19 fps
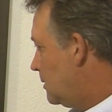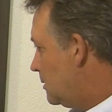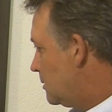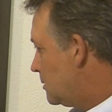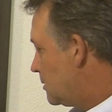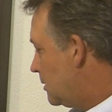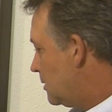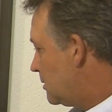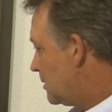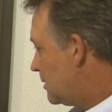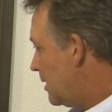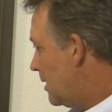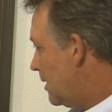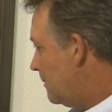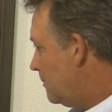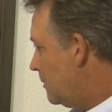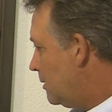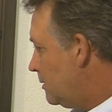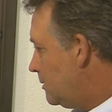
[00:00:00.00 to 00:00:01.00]
So this
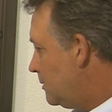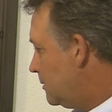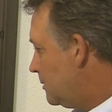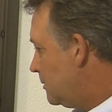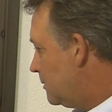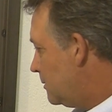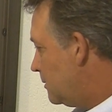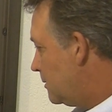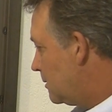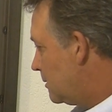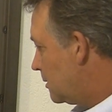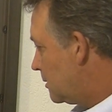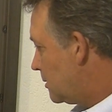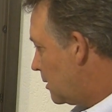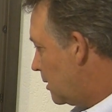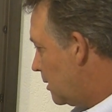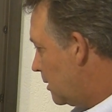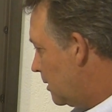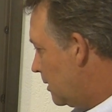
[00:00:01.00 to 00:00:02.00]
time the
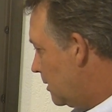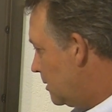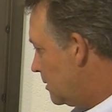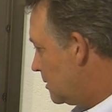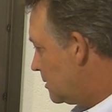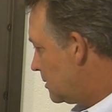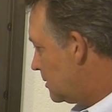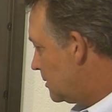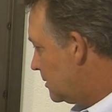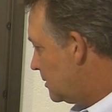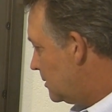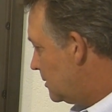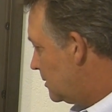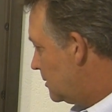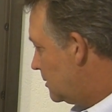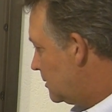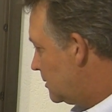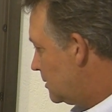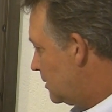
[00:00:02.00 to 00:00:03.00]
target is
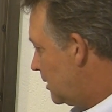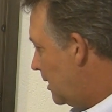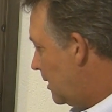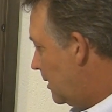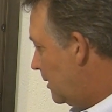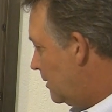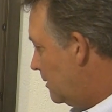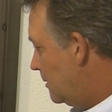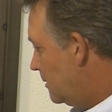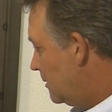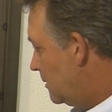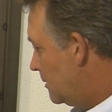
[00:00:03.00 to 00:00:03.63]
10.